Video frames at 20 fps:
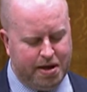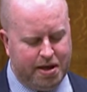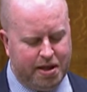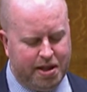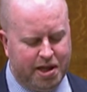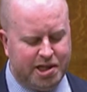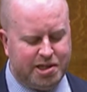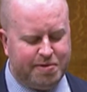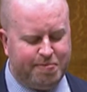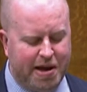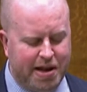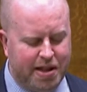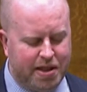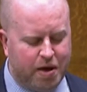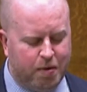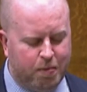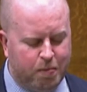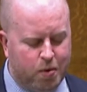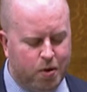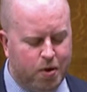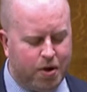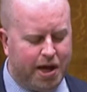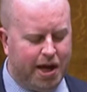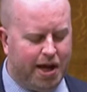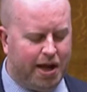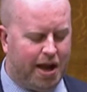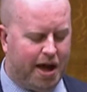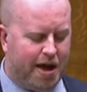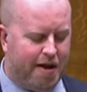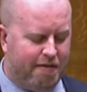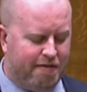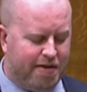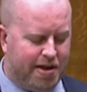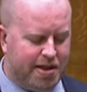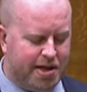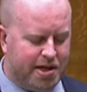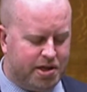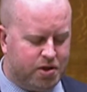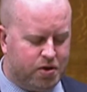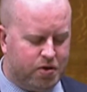They spend their working life
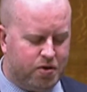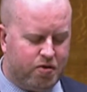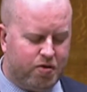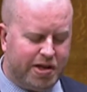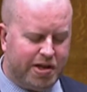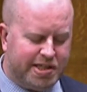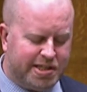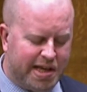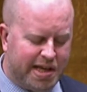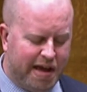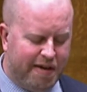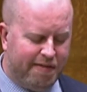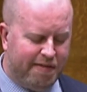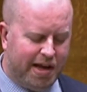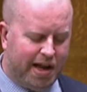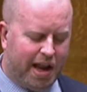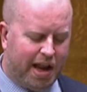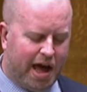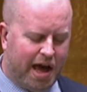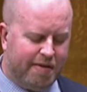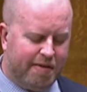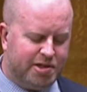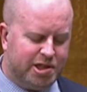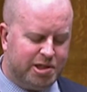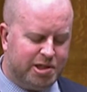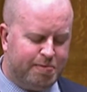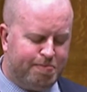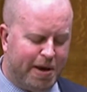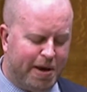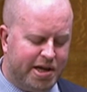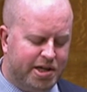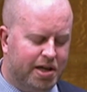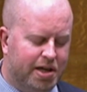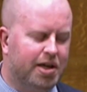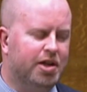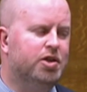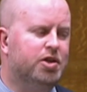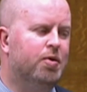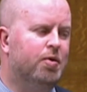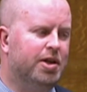in this country saving lives,
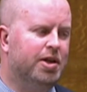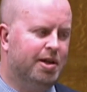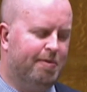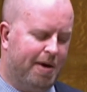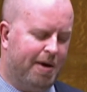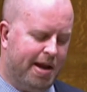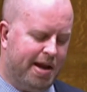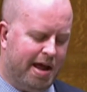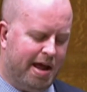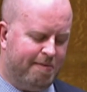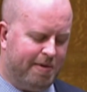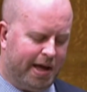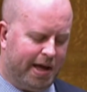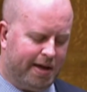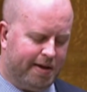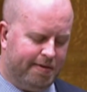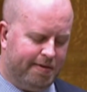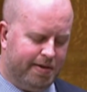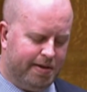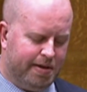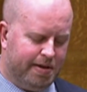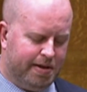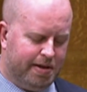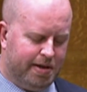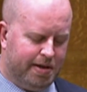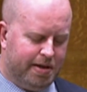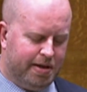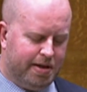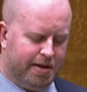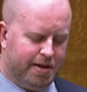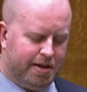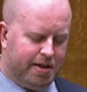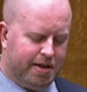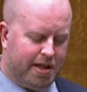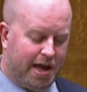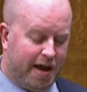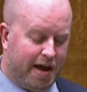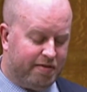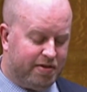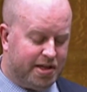especially during the pandemic.
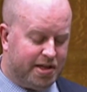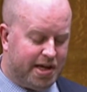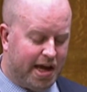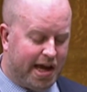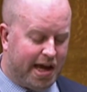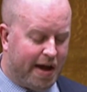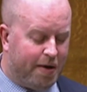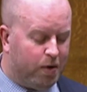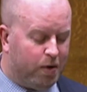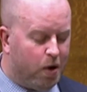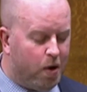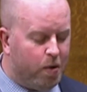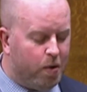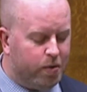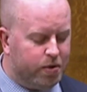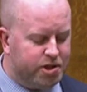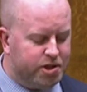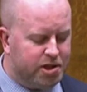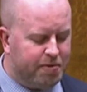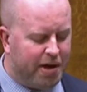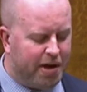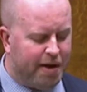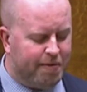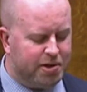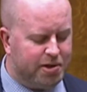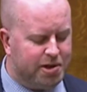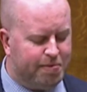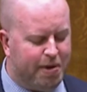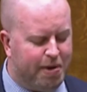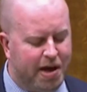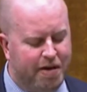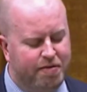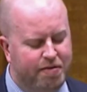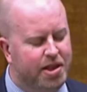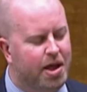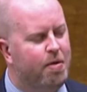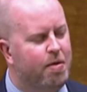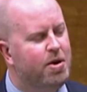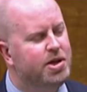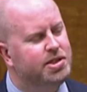They have to take out loans to be able to pay for
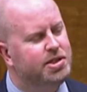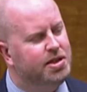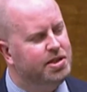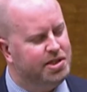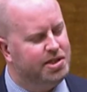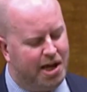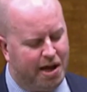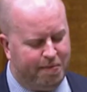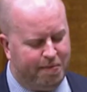their residency